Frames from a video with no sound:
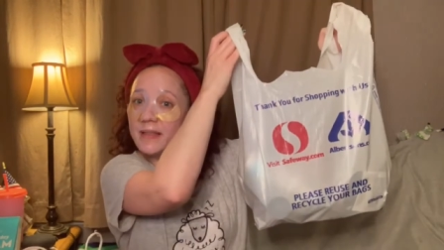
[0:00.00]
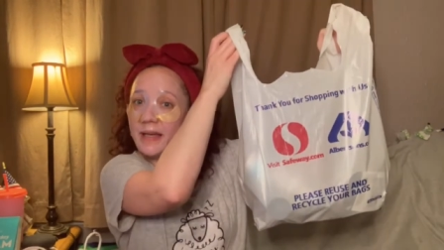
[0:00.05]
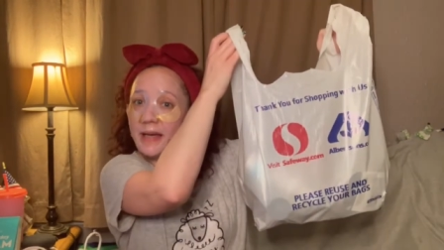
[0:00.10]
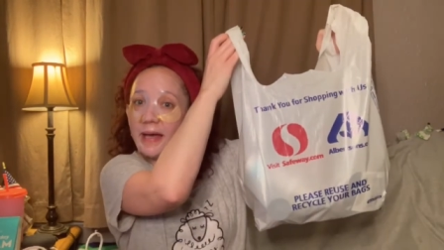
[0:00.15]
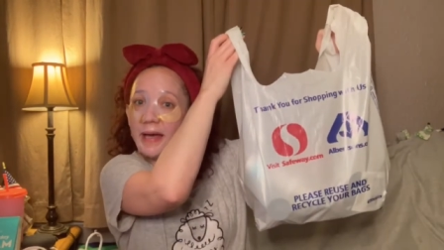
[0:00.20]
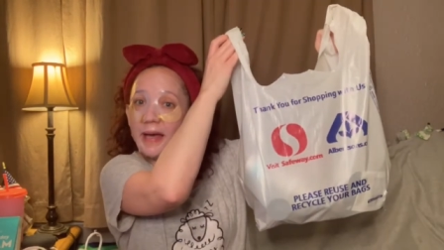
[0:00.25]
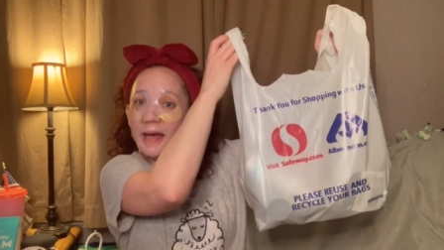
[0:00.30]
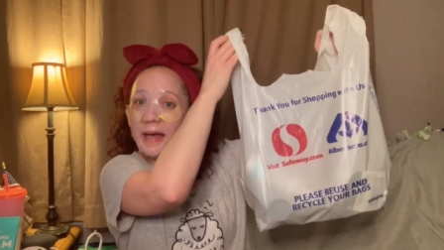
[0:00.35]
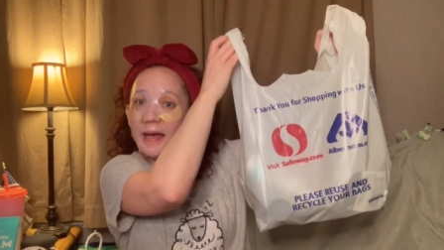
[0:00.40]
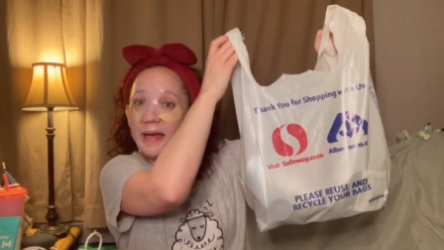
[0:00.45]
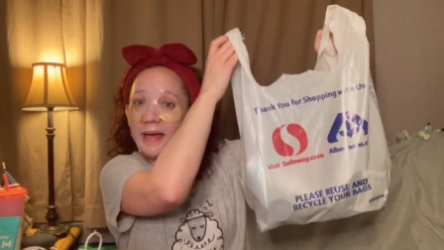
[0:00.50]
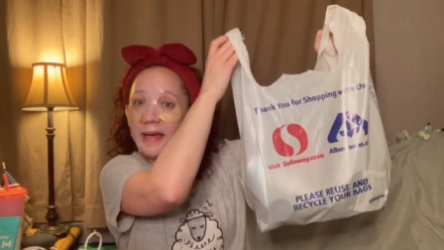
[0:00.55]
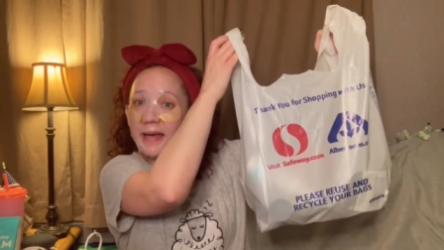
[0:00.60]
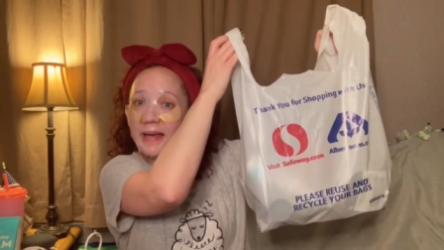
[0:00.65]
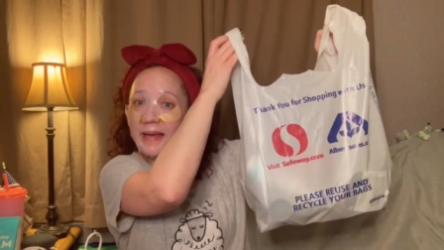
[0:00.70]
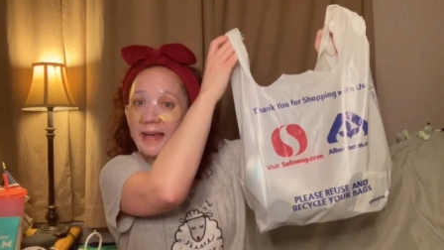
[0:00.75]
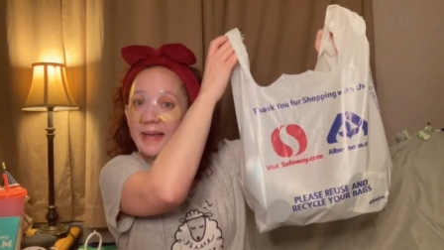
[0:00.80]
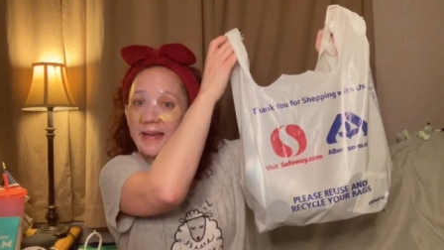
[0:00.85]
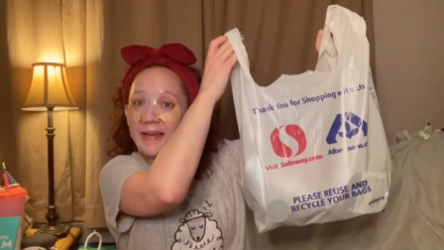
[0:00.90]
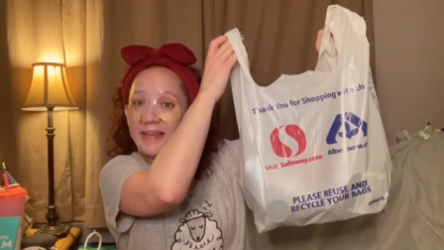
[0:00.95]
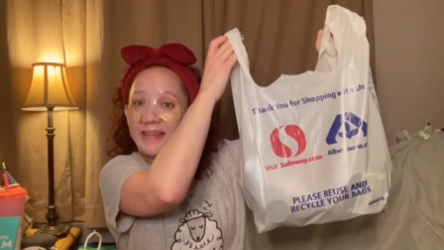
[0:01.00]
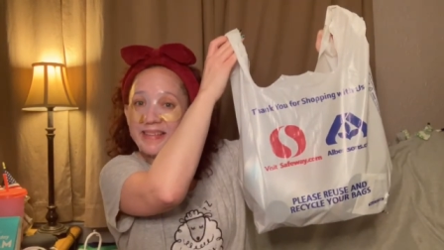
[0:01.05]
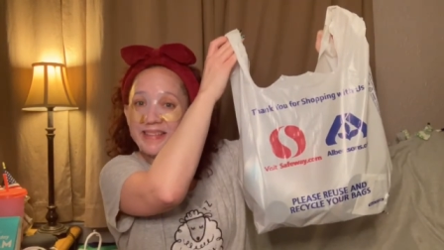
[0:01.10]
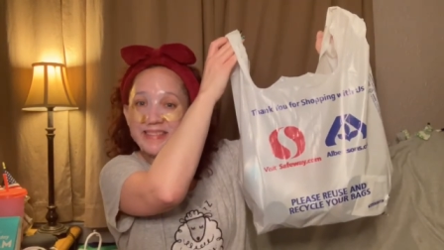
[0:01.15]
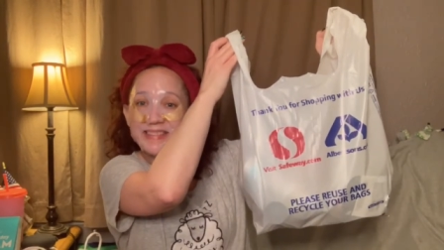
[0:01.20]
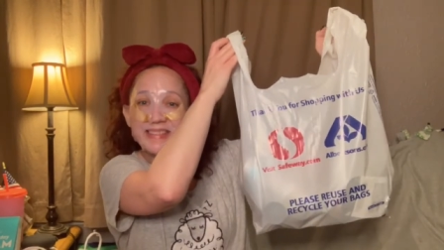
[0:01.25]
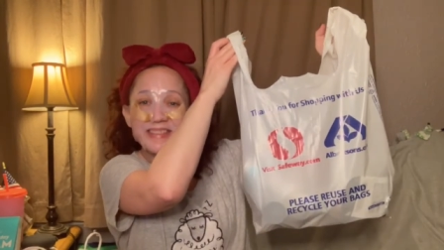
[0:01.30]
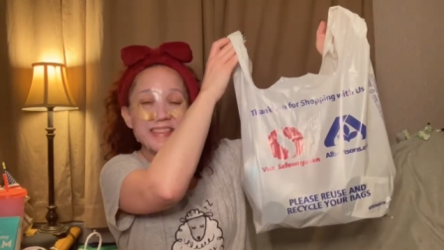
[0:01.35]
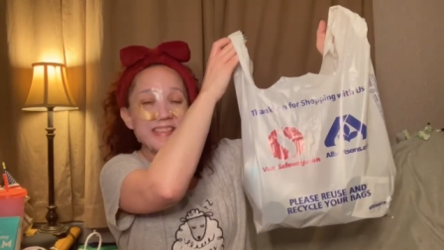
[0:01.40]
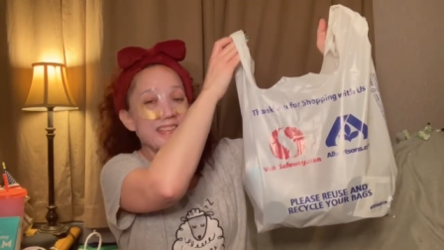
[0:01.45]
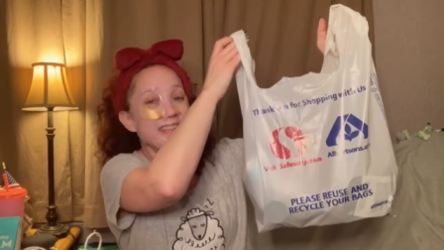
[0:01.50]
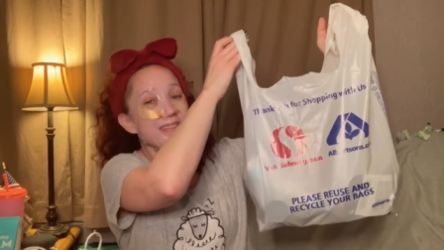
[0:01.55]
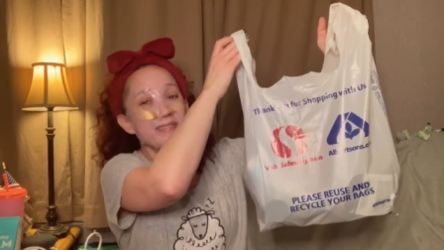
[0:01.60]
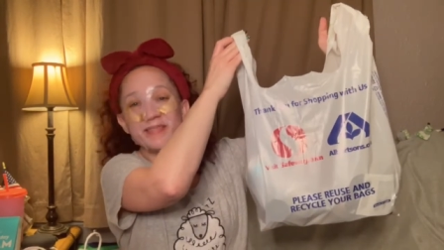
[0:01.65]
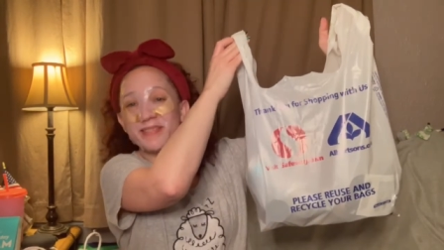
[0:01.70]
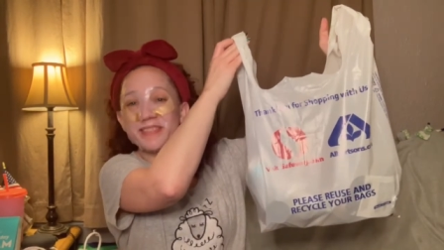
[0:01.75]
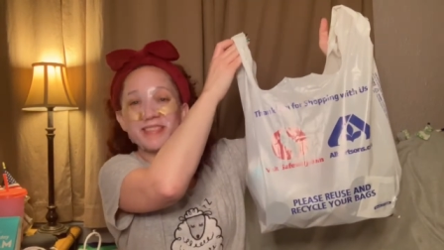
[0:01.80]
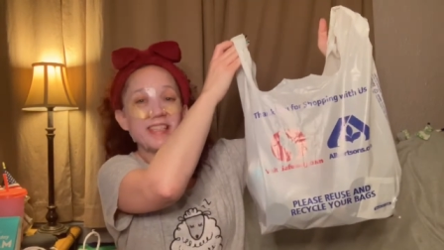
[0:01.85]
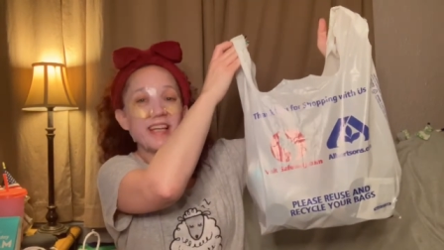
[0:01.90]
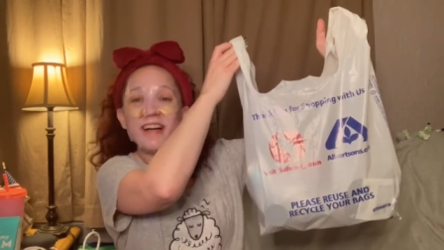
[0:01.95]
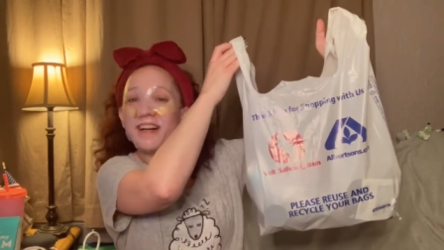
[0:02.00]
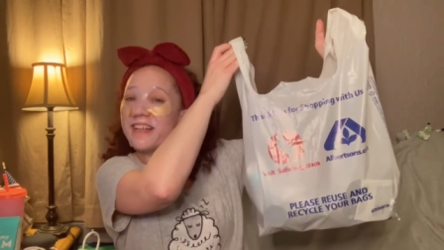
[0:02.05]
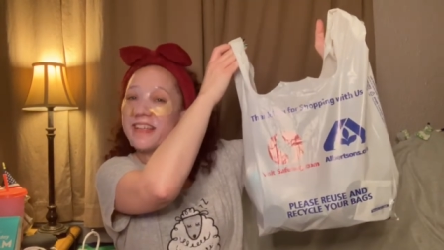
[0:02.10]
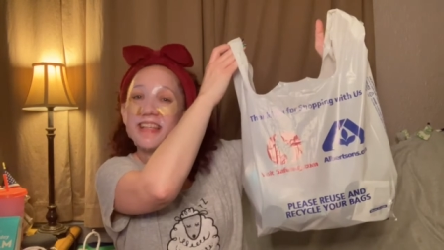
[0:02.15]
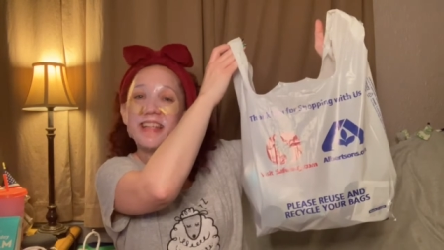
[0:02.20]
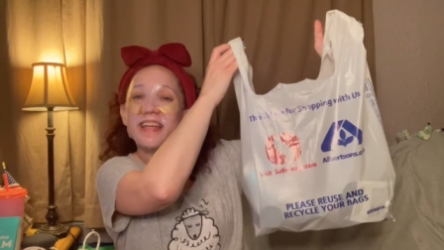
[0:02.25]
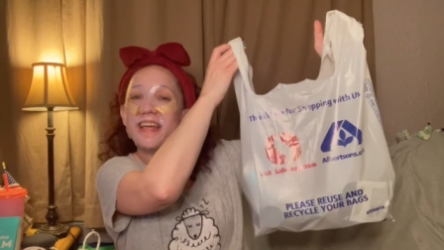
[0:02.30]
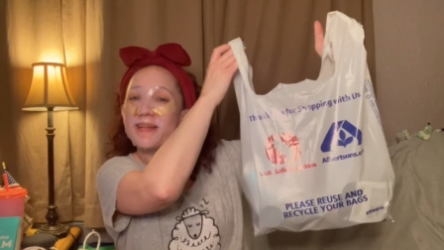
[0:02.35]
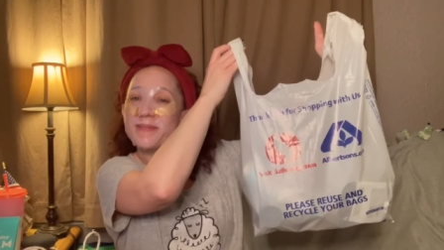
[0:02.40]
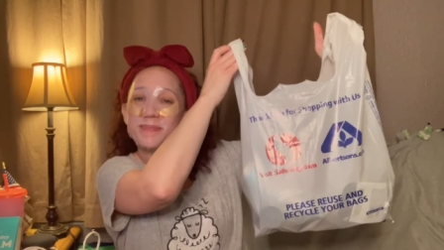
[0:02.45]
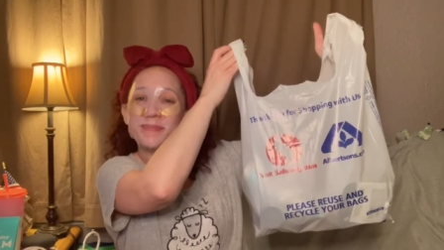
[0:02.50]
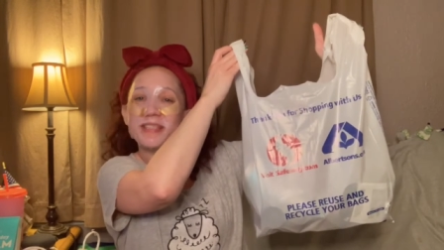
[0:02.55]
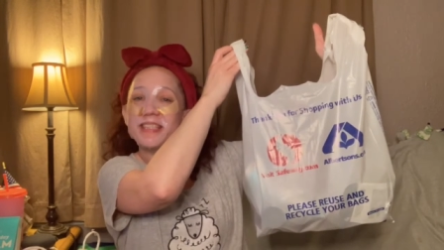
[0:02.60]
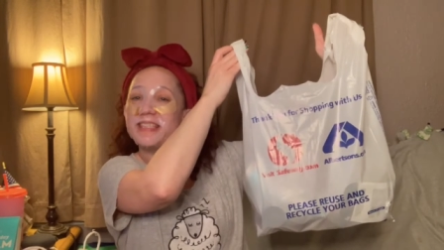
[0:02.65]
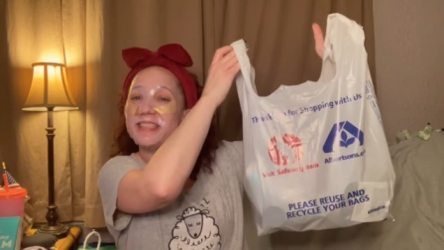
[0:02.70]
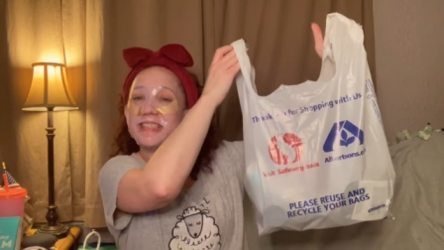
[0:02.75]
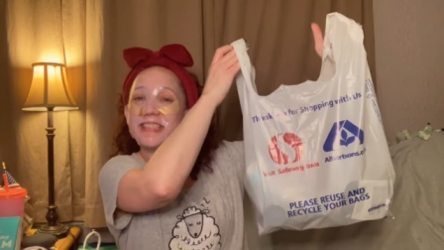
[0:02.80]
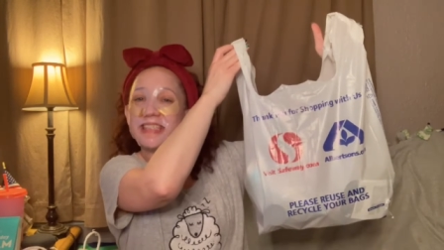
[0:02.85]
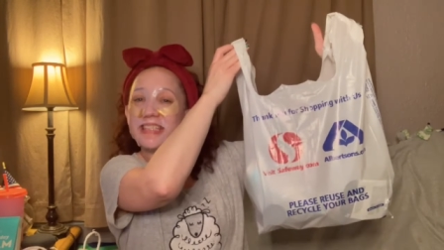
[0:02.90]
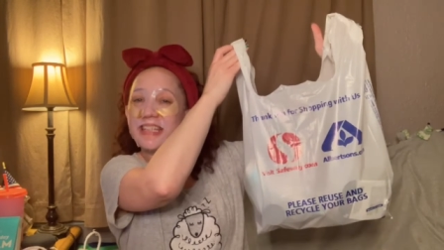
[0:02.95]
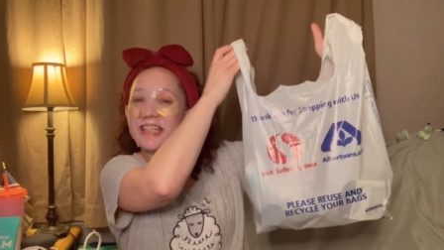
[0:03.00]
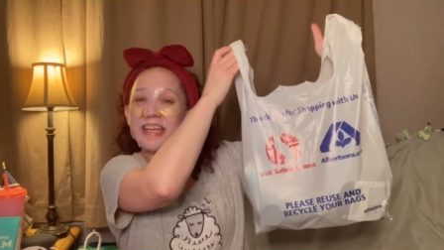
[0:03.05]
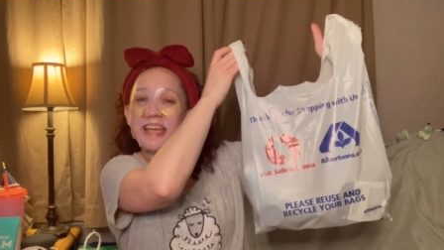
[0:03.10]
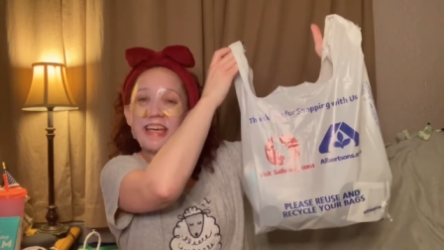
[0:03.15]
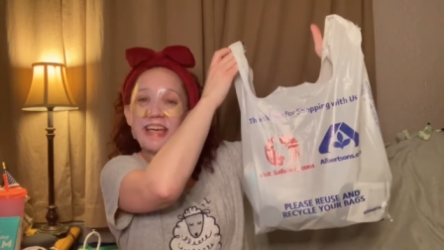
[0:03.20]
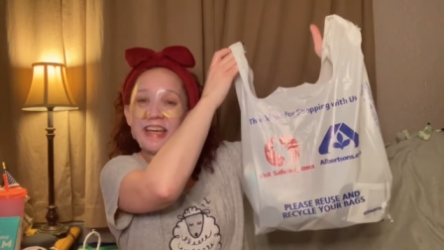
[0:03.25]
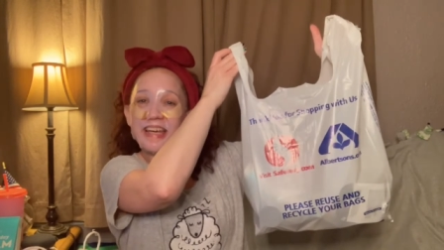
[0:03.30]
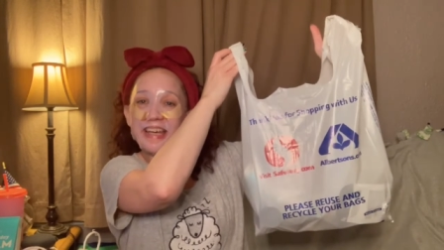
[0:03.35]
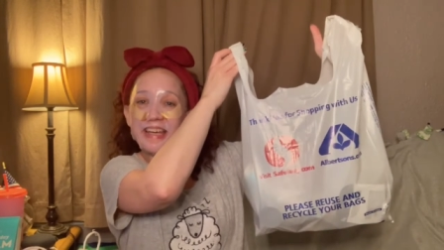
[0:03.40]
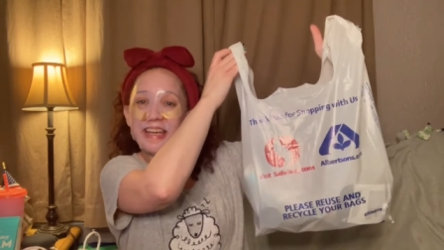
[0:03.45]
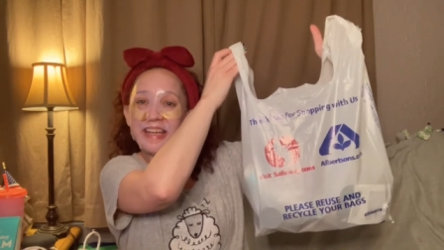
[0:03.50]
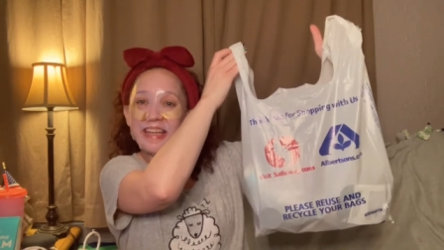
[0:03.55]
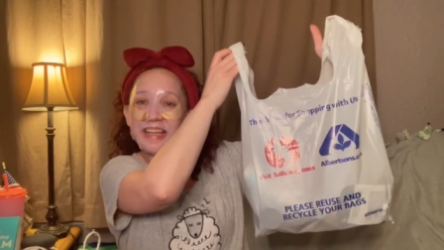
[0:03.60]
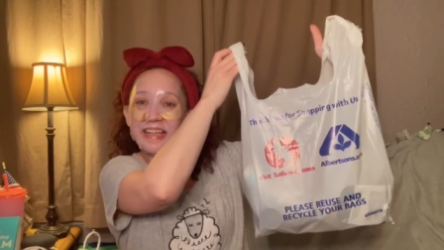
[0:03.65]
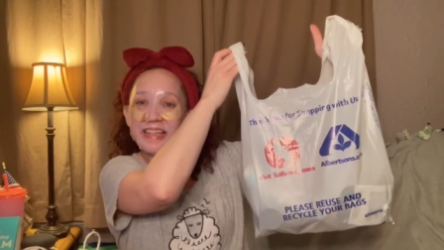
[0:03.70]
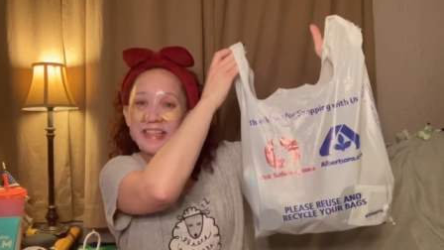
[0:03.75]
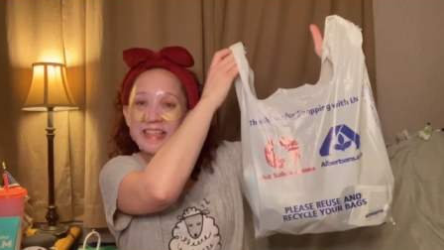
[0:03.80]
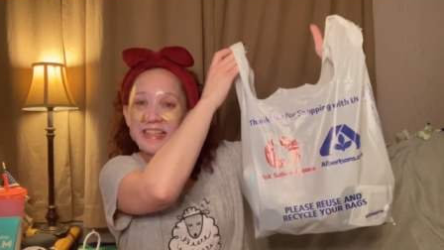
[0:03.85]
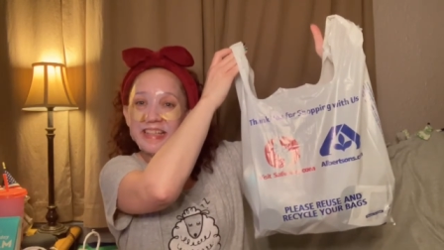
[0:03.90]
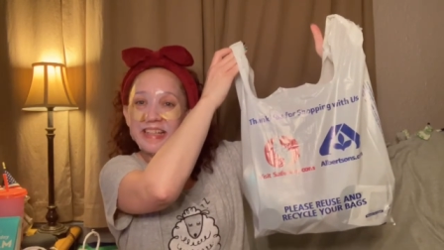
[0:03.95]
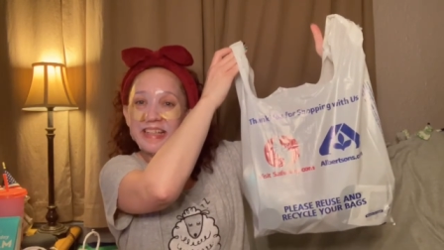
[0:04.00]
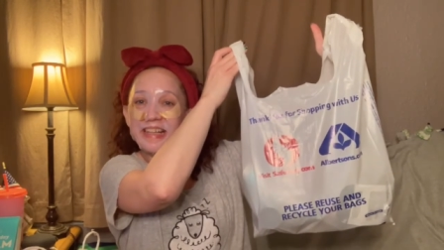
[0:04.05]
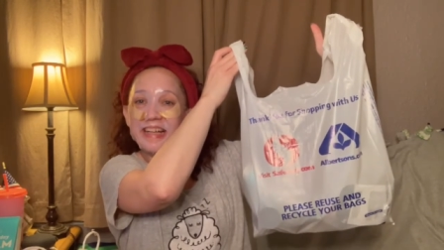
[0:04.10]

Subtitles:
Hey! We're talking empties today.